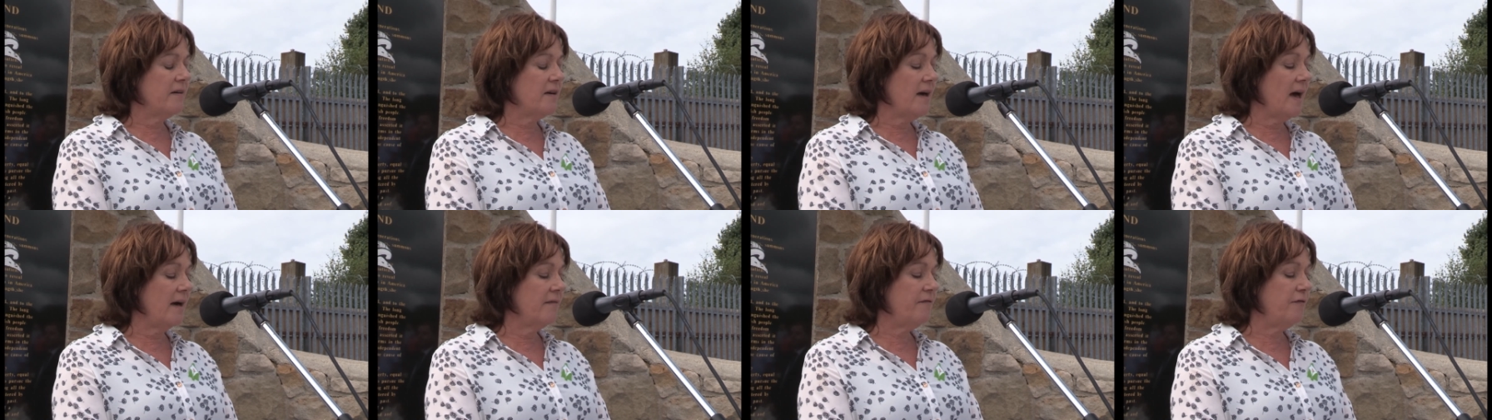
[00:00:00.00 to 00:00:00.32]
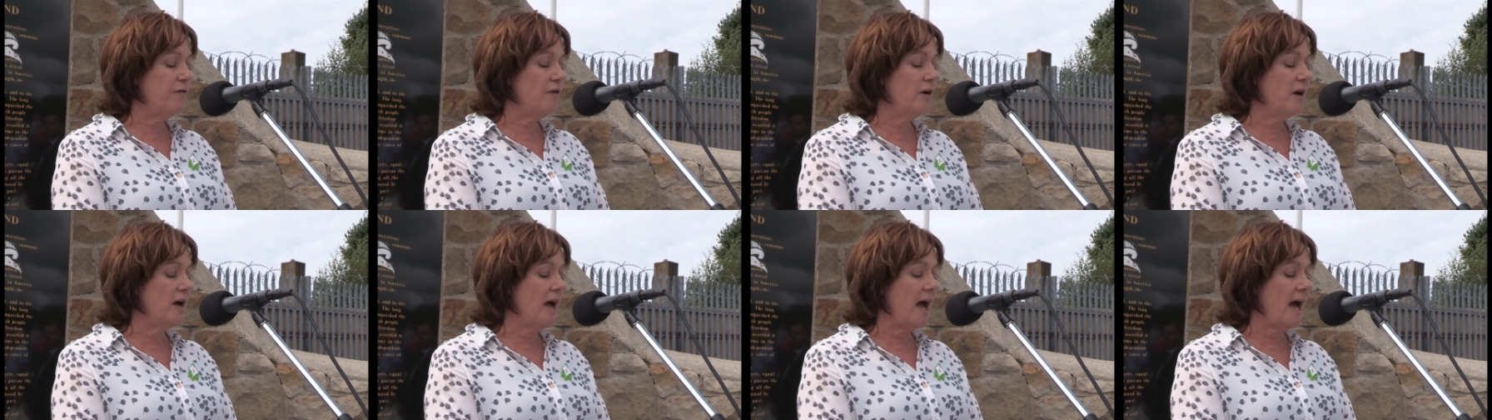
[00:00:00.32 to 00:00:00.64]
uh
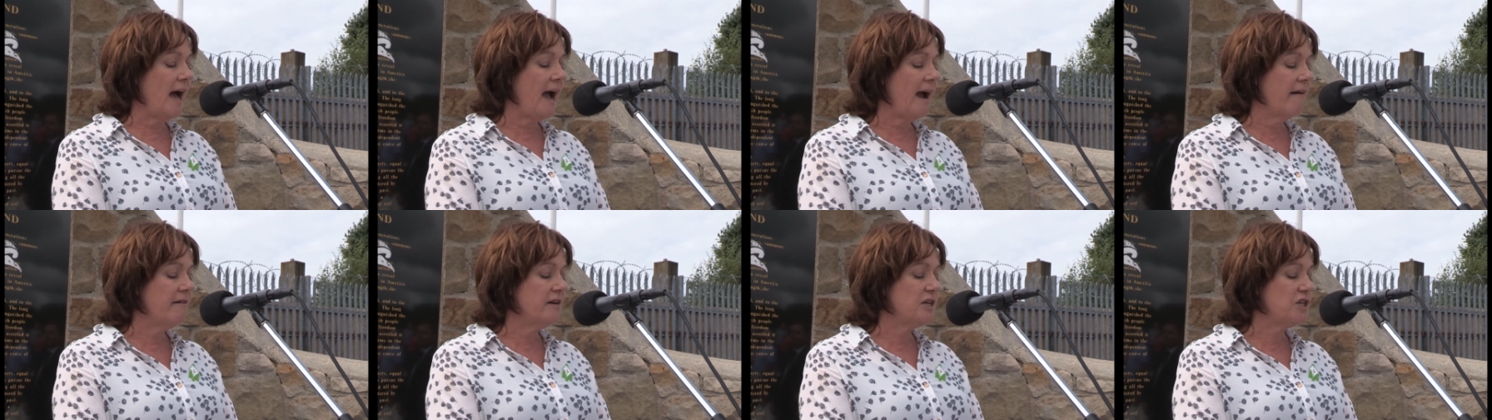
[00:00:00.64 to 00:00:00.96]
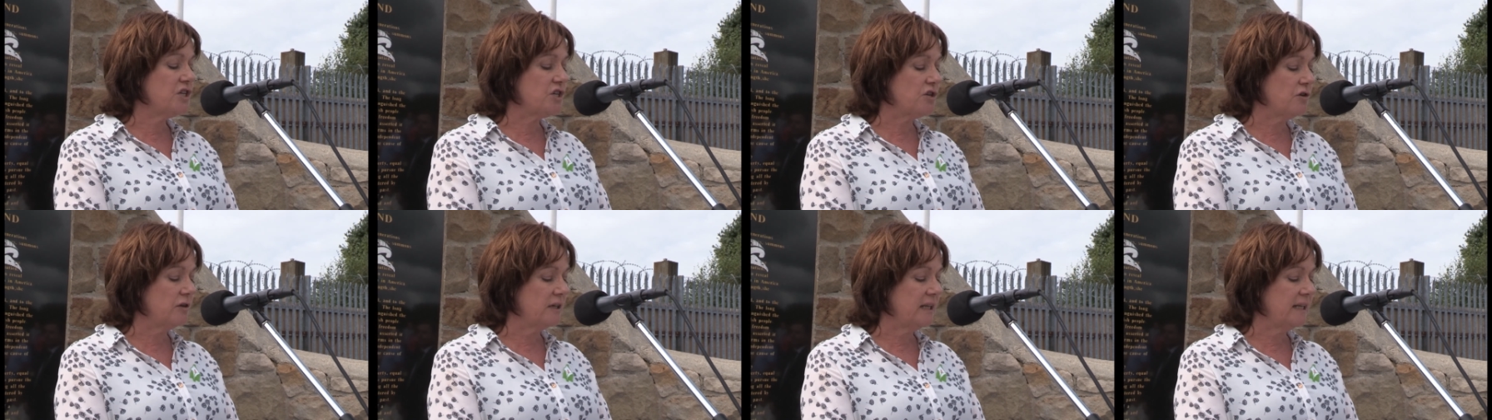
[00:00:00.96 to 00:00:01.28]
for an
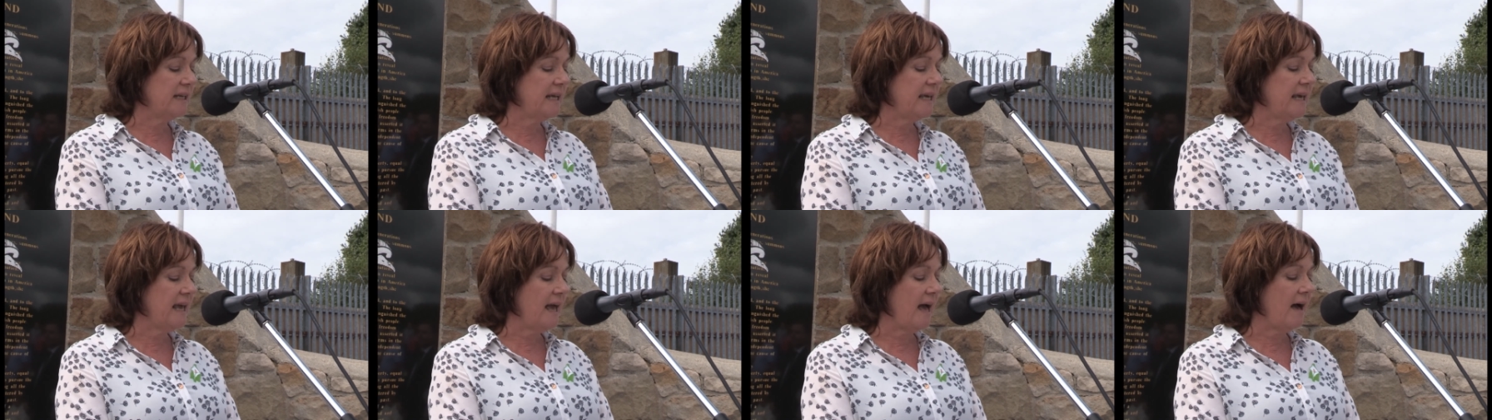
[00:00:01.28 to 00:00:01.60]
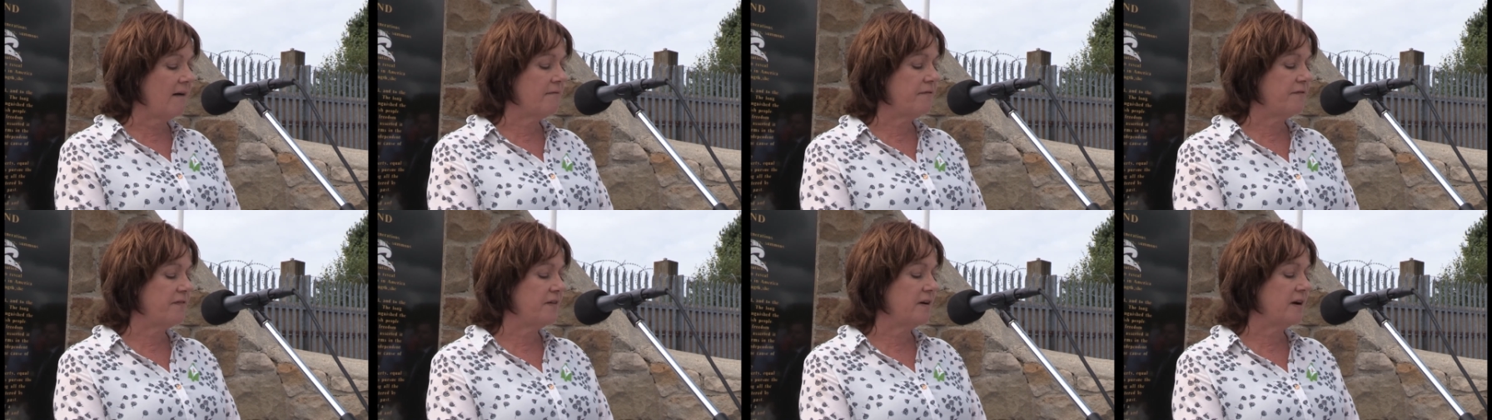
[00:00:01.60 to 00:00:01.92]
Irish unity
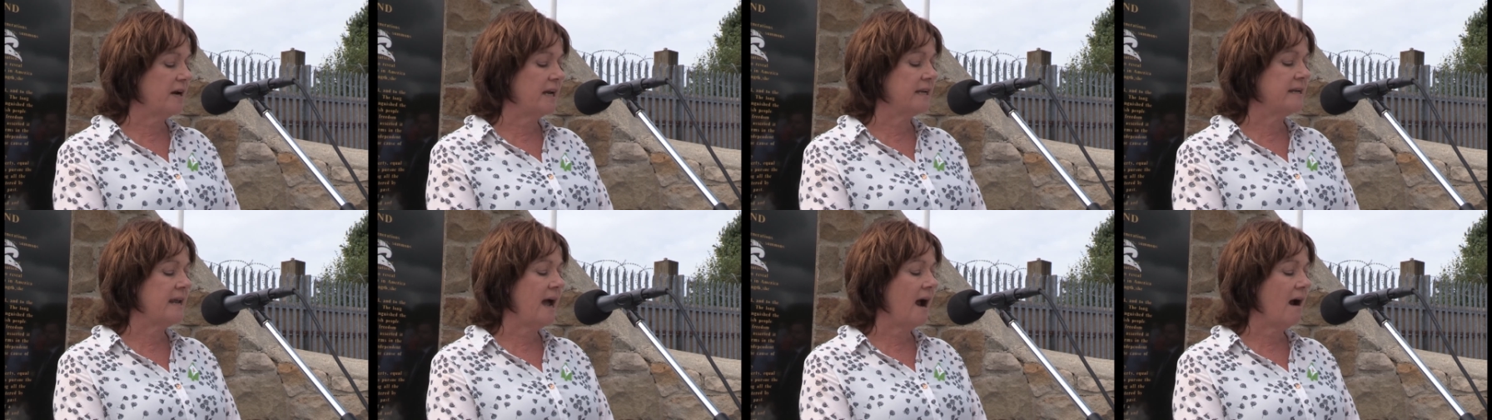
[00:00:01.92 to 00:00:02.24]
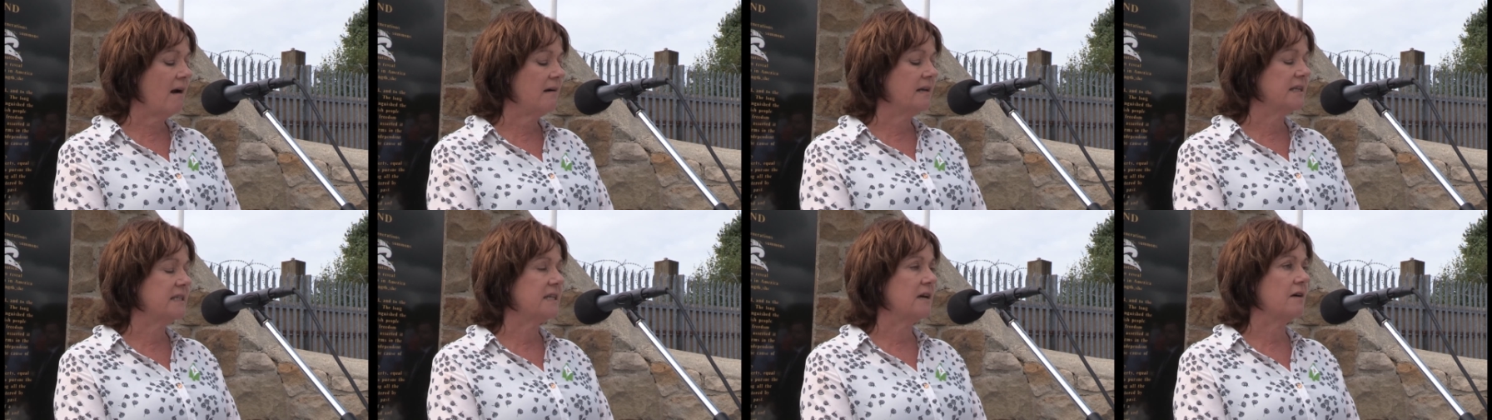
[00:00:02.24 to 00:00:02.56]
and for an
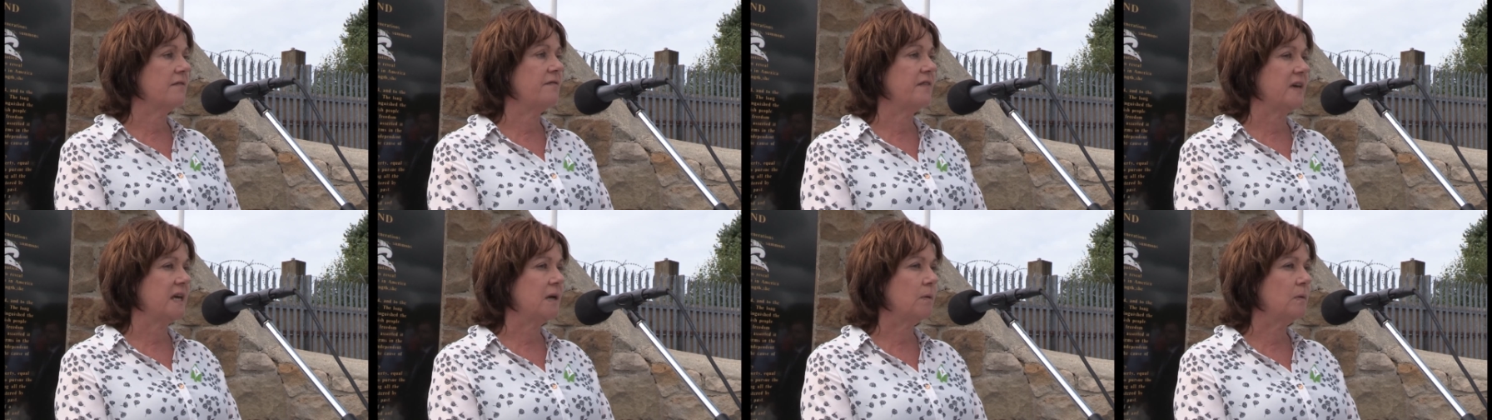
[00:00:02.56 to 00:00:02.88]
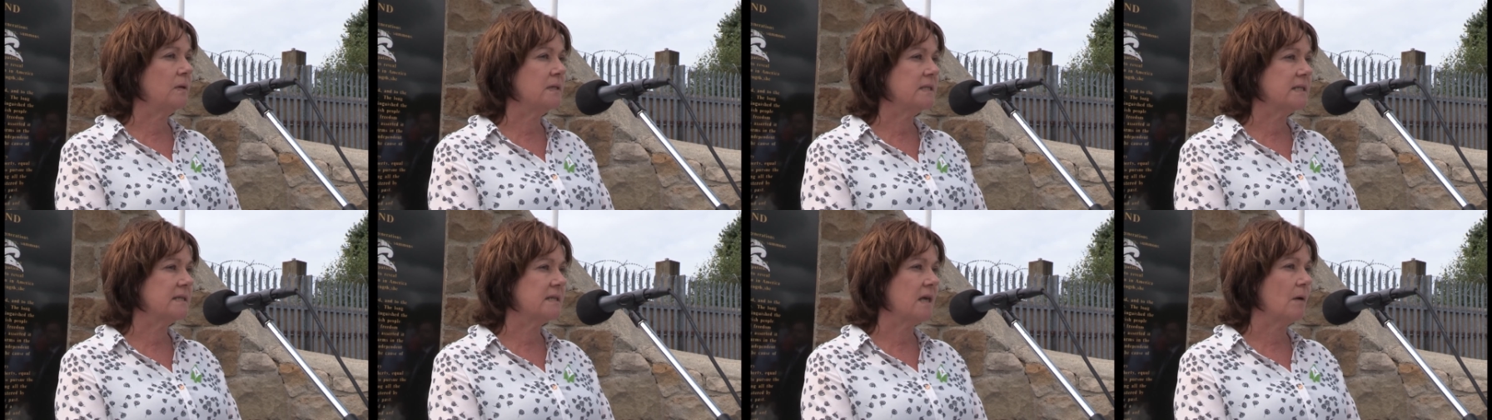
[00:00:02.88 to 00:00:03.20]
Ireland of
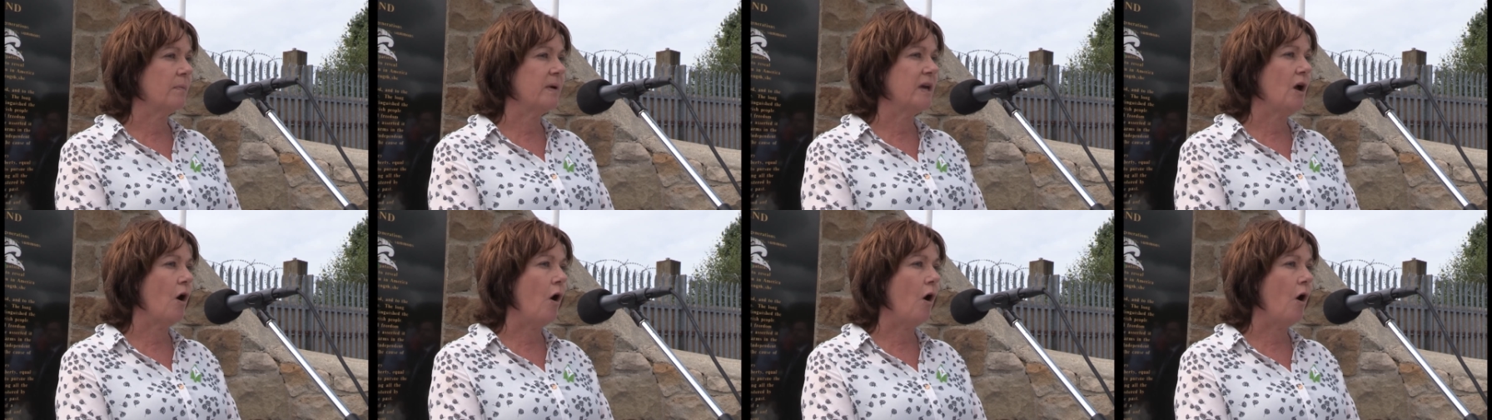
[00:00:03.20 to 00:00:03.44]
equals that we